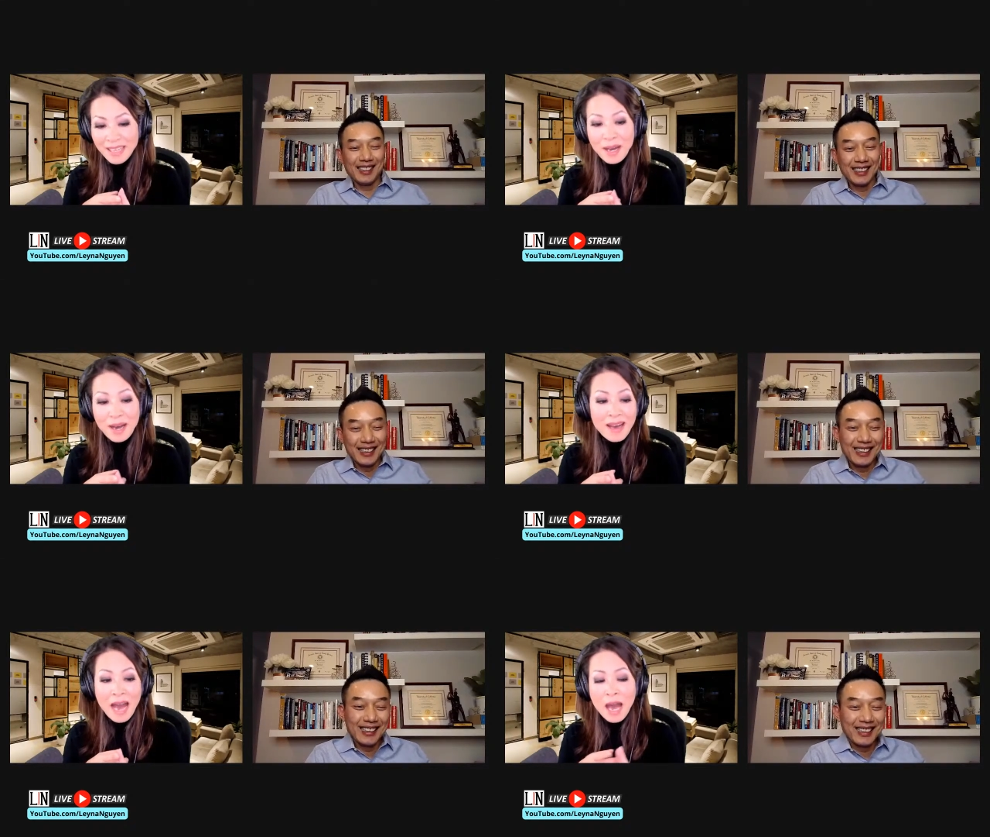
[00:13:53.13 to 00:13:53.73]
Speaker 1: yeah,
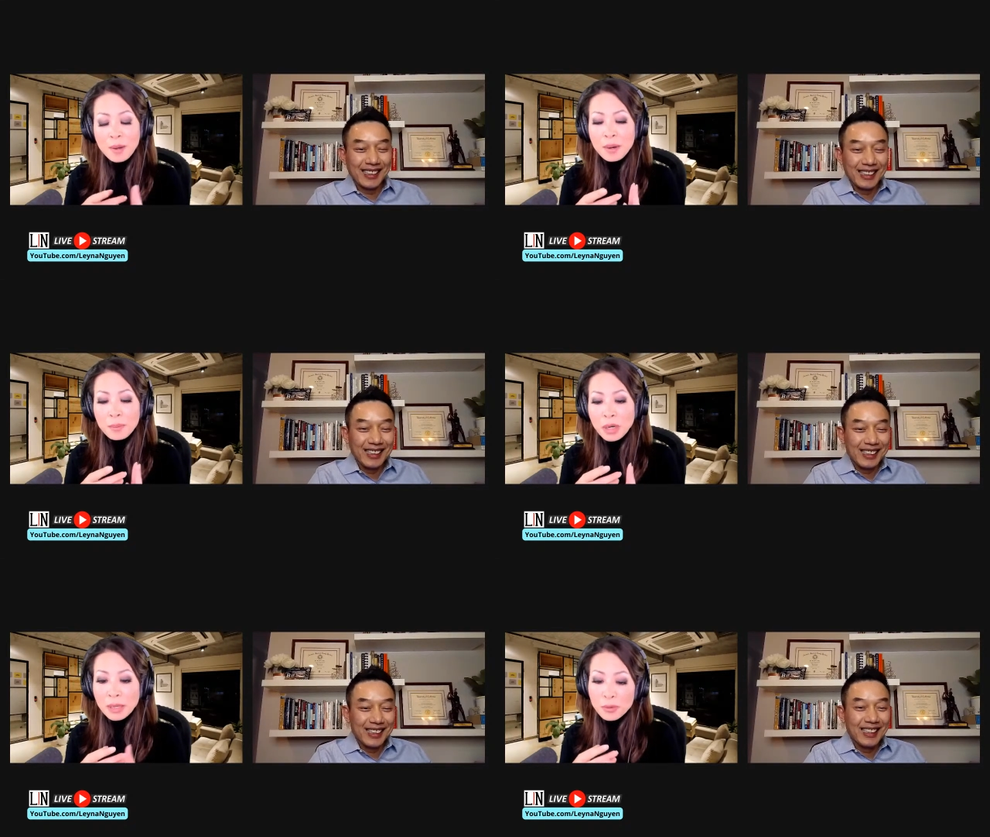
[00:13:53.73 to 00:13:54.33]
and,
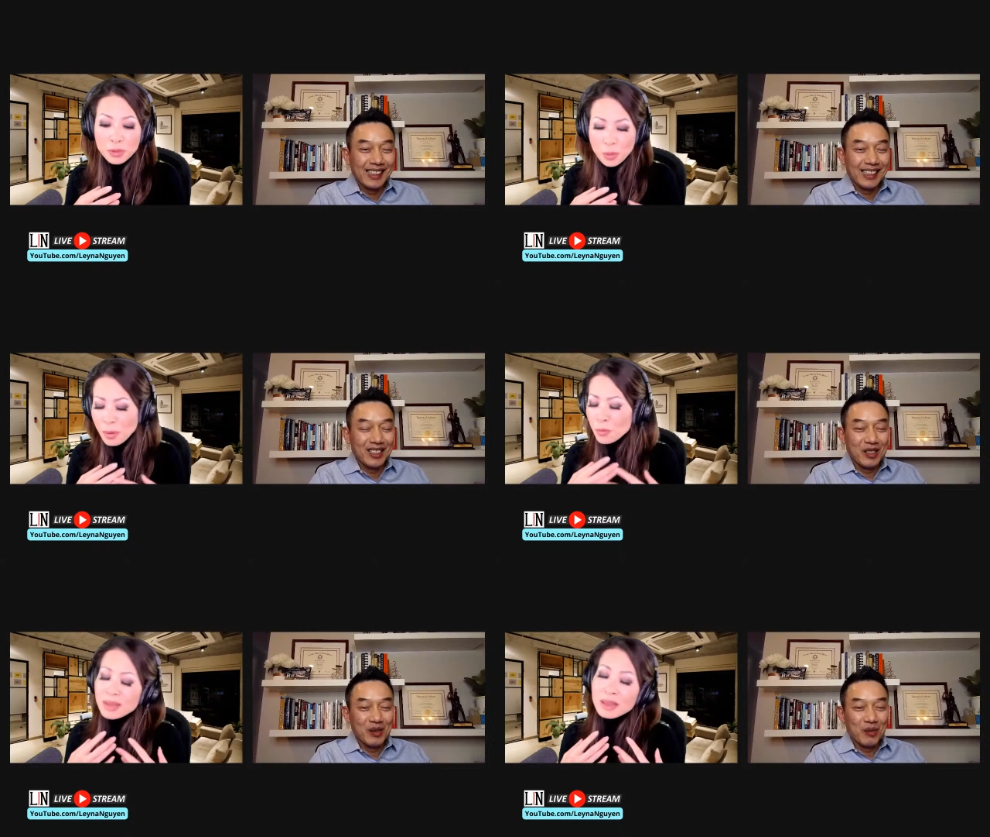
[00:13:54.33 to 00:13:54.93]
and so but we
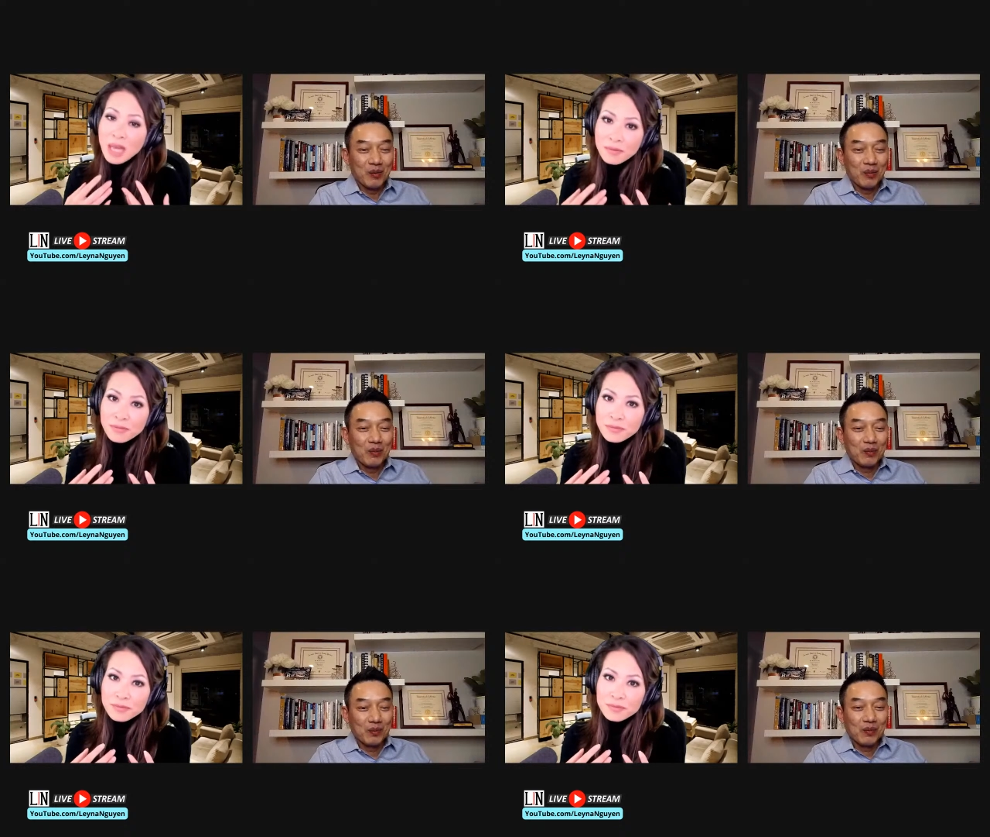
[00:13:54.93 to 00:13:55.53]
love
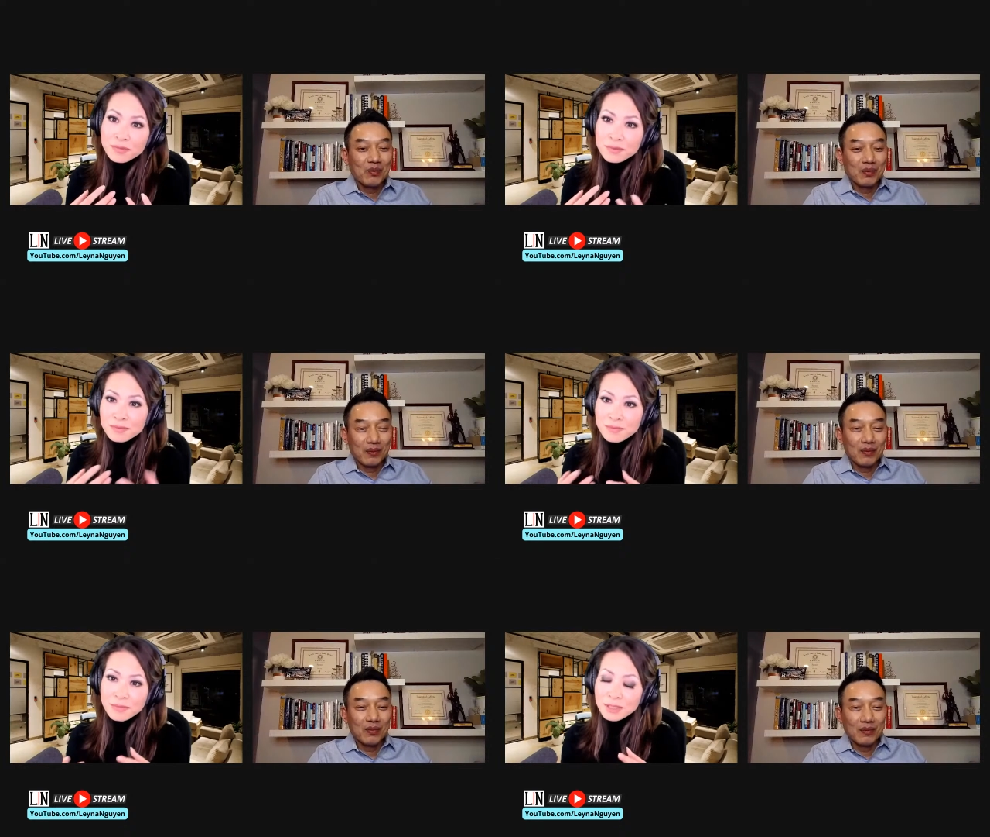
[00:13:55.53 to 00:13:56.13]

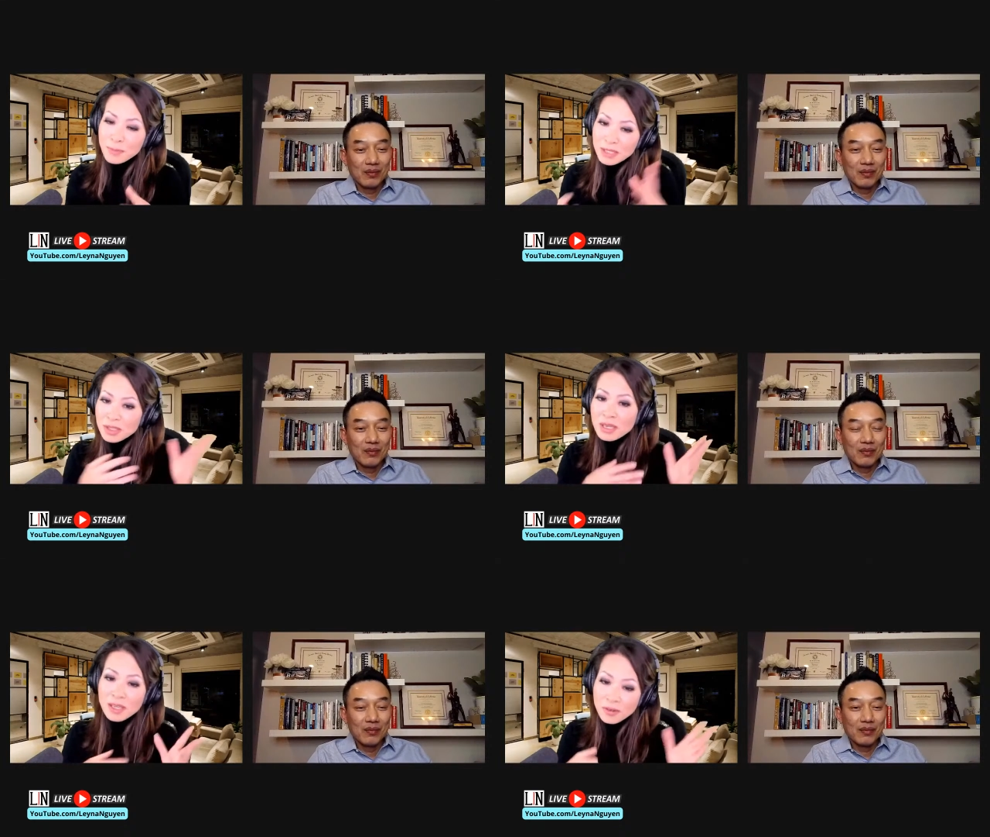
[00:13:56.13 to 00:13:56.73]
especially
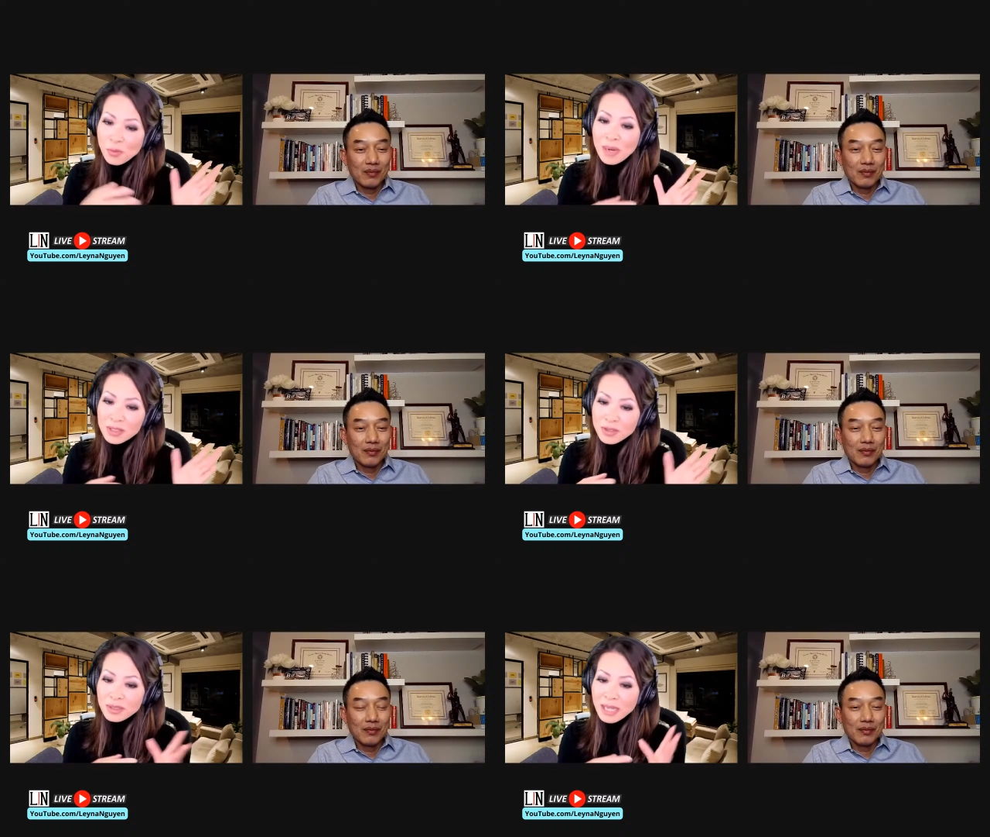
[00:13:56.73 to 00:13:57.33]
here in the
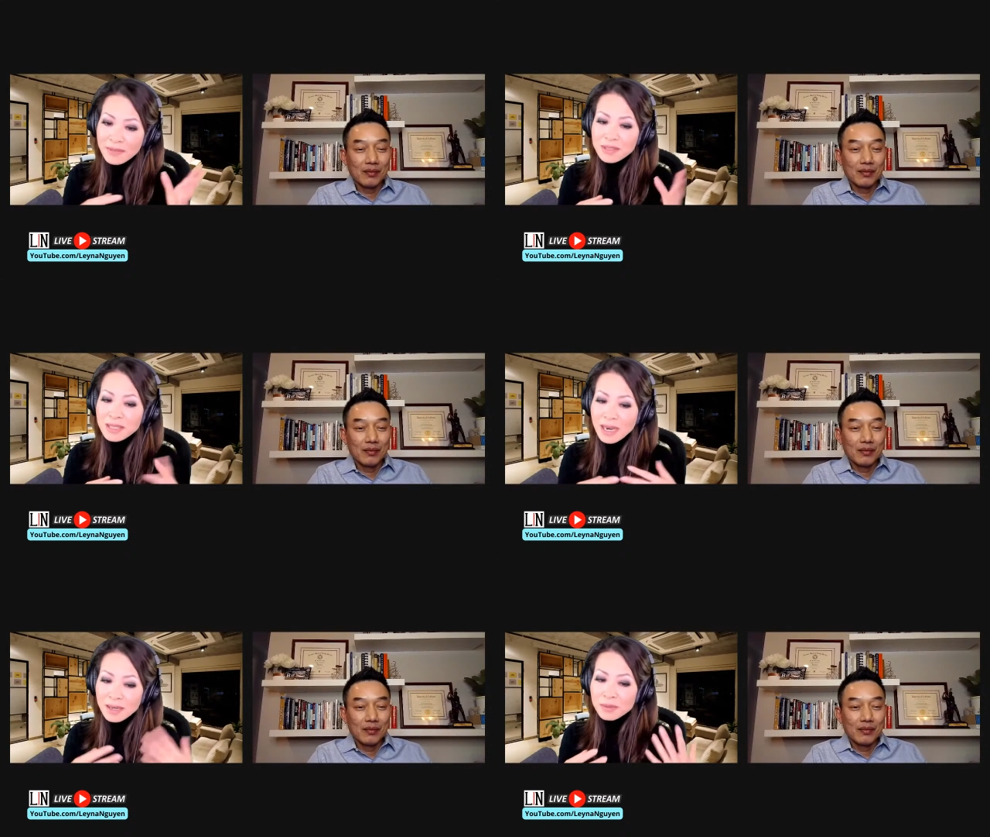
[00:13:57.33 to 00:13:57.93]
western
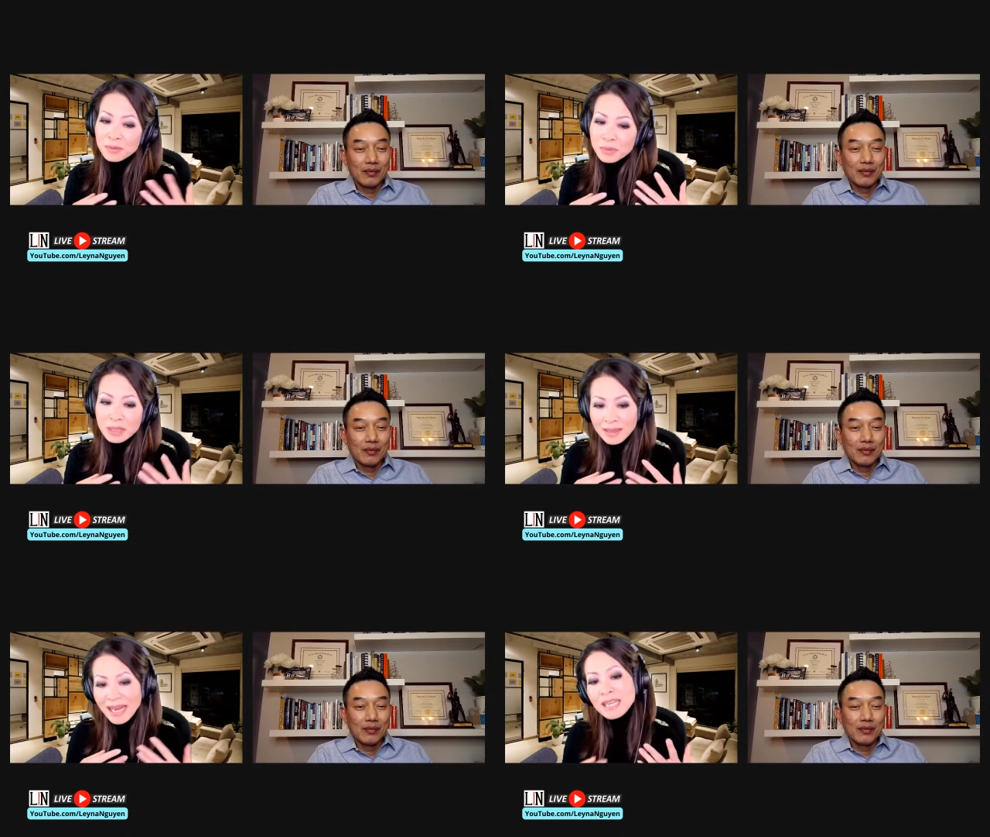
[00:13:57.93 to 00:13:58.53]
lifestyle, we
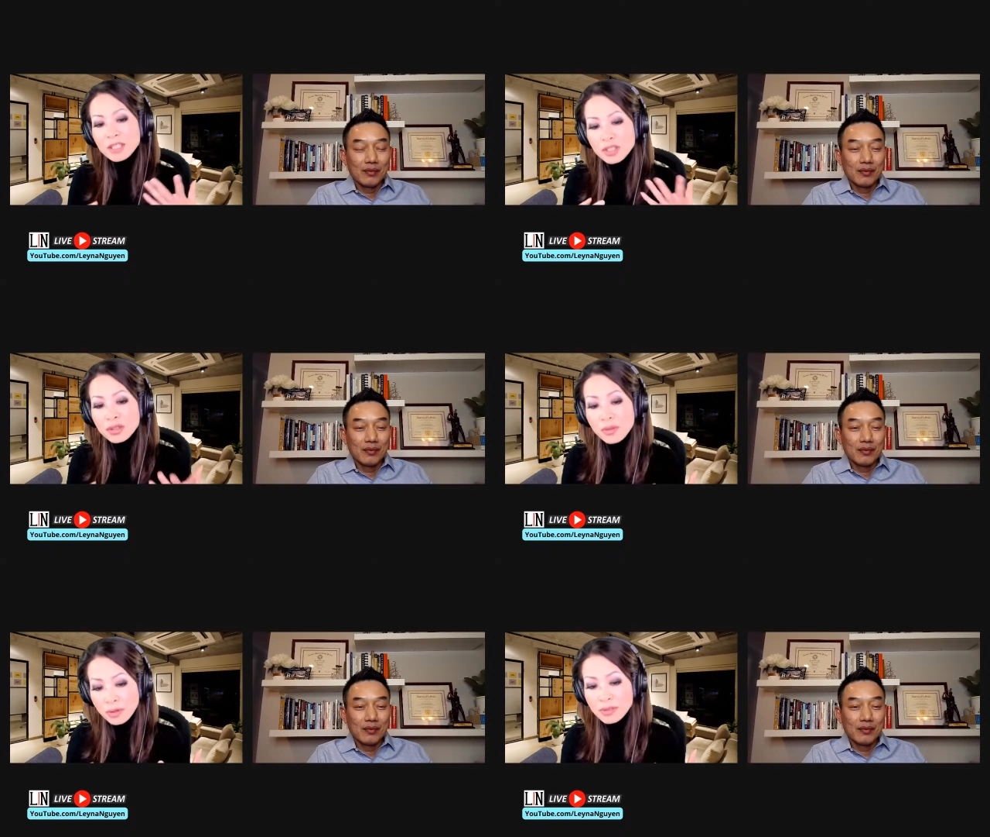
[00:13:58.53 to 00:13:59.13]
like to do
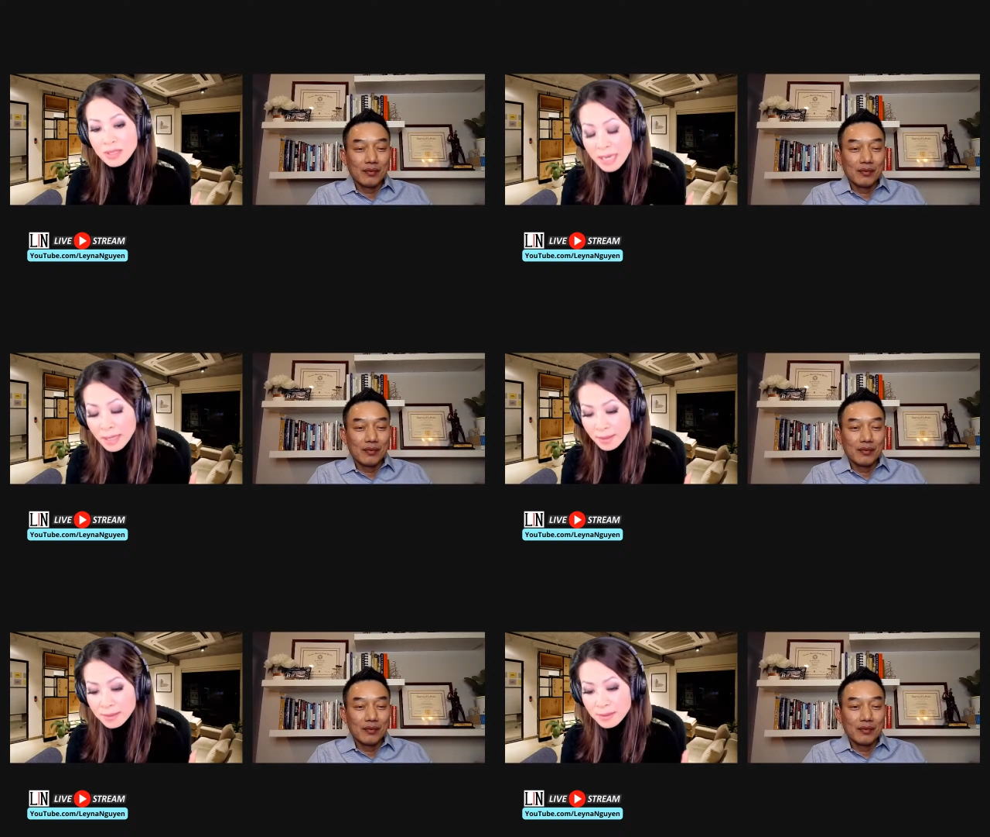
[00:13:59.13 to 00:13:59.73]
those
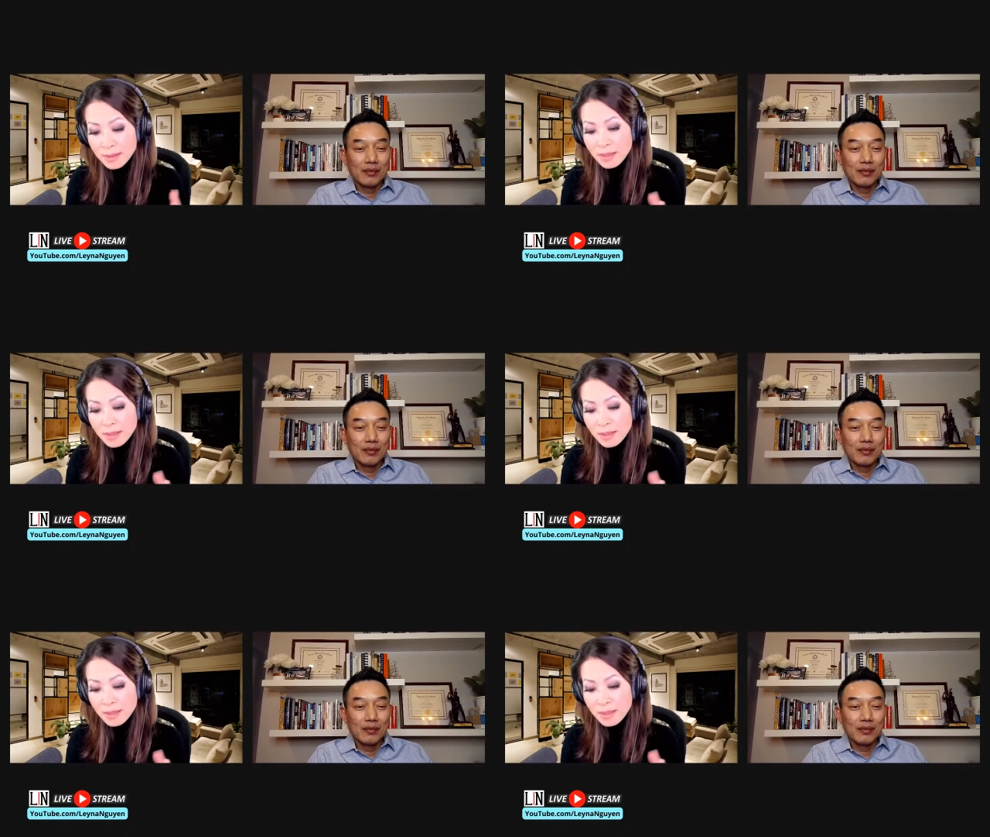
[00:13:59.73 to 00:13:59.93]
things.